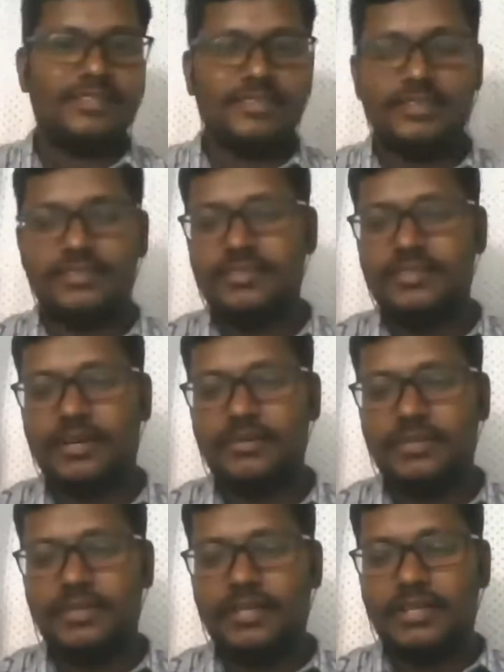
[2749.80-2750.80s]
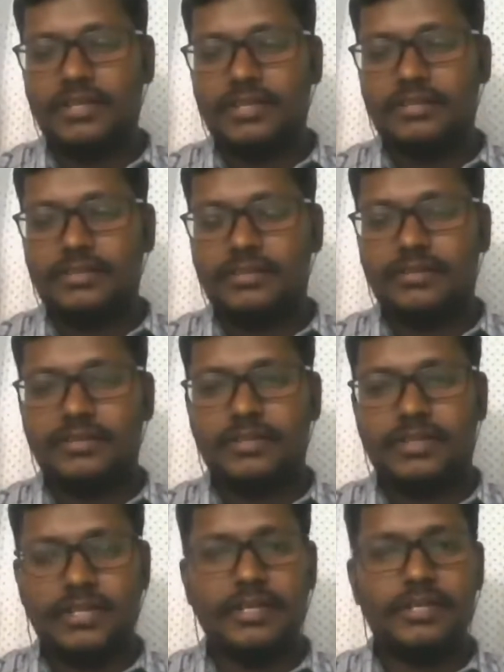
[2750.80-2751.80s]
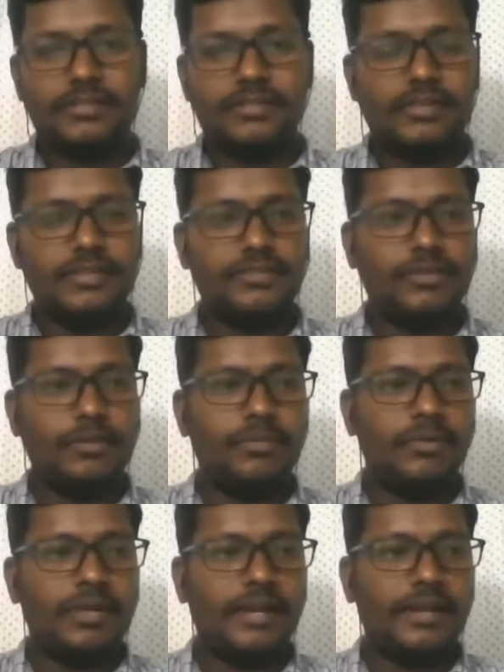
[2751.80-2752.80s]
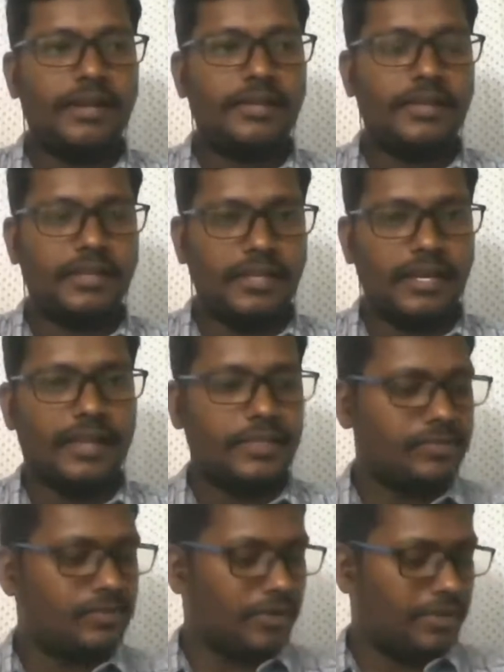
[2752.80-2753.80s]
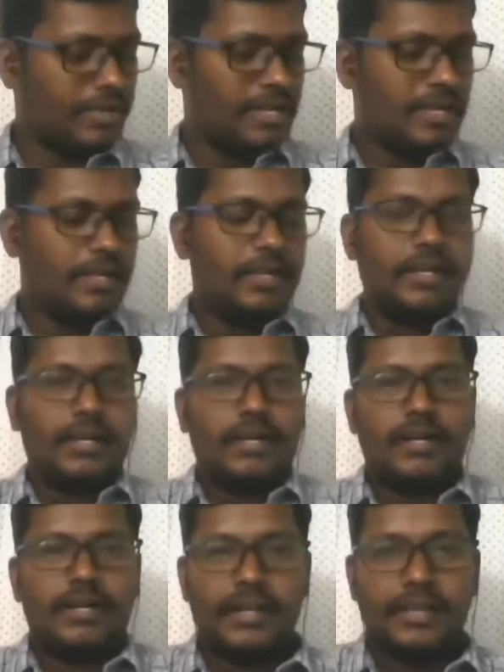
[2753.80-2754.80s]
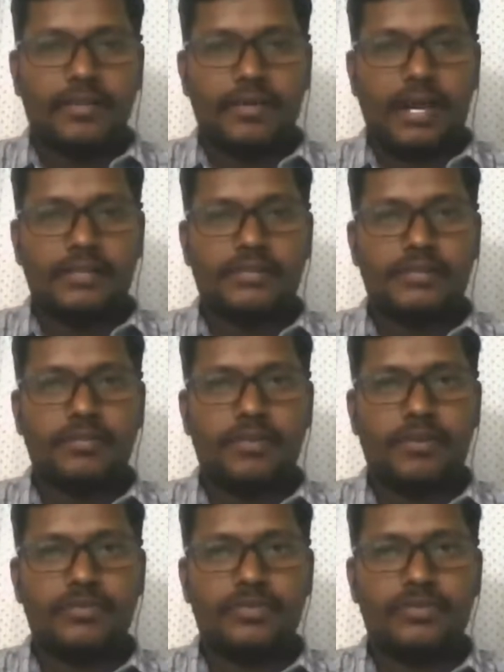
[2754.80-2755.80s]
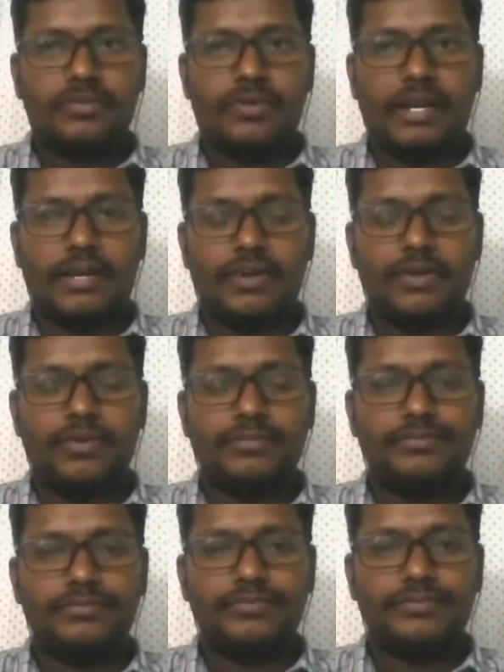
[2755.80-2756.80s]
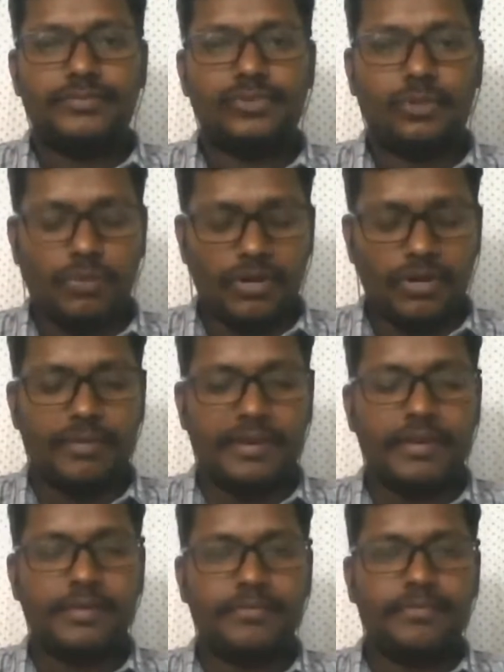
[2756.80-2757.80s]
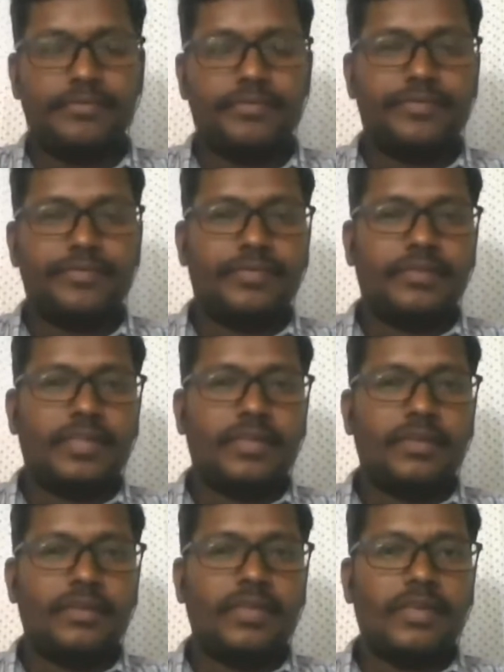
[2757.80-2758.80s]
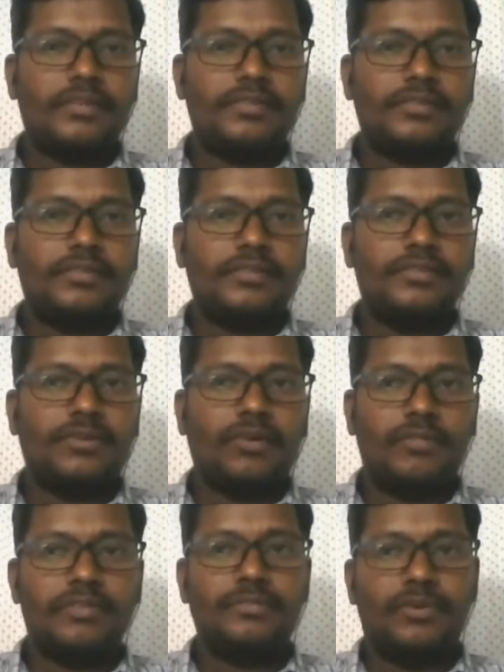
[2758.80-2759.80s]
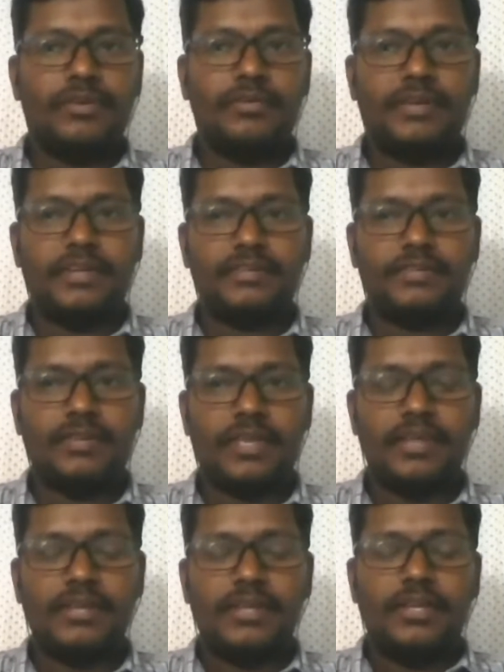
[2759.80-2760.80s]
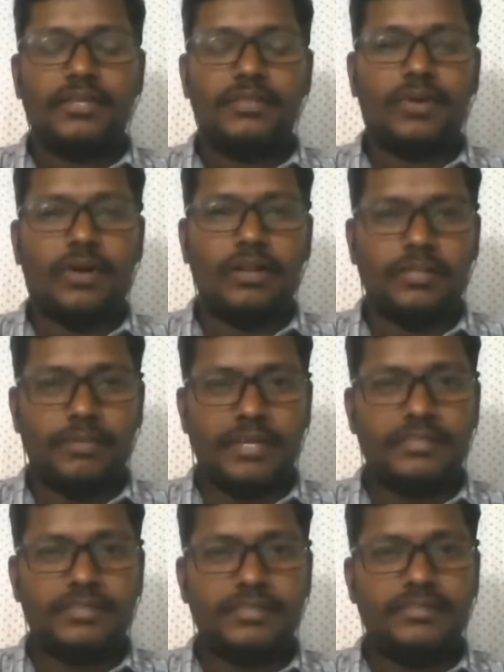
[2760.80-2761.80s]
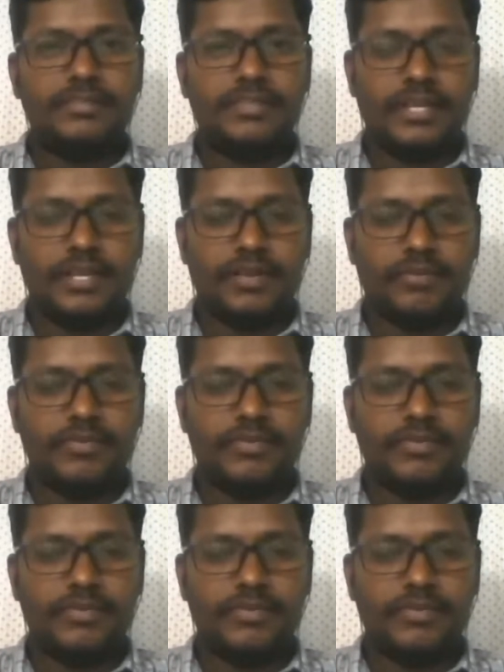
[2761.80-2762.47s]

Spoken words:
this is how. So really it's enjoyable, and really I enjoy taking your classes because you're so active, so motivating. Okay, so you always motivate us. Okay, so all the best. Take care of